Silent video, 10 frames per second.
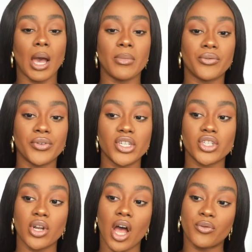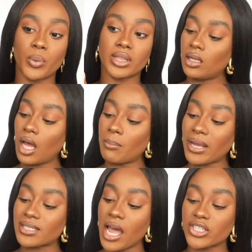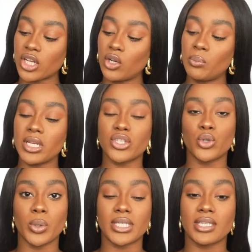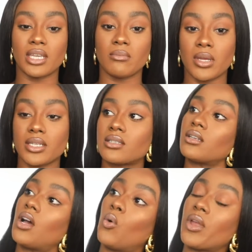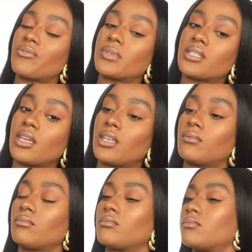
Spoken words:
I'm gonna finish it off with my Tatcha Luminous Dewy Skin Mist away from the skin.